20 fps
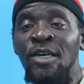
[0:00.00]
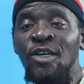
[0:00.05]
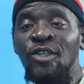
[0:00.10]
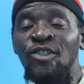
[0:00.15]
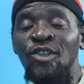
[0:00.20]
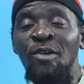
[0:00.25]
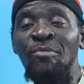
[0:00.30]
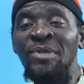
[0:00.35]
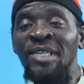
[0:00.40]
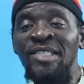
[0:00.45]

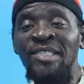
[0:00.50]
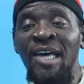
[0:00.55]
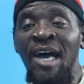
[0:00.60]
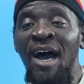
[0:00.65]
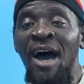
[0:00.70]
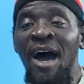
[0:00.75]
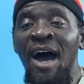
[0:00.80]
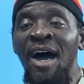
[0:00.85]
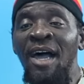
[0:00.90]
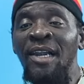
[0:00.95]
So me say,
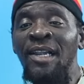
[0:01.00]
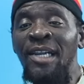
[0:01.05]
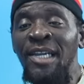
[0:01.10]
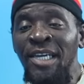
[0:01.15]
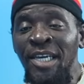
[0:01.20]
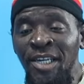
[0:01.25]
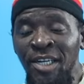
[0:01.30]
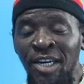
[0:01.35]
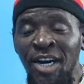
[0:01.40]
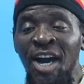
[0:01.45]
all
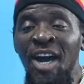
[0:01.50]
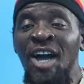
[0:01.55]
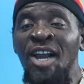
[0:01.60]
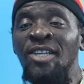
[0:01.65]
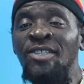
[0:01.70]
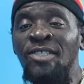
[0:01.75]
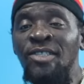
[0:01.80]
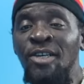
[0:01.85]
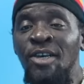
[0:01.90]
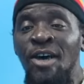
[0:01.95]
clean
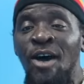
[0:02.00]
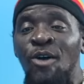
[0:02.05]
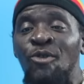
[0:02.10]
girls.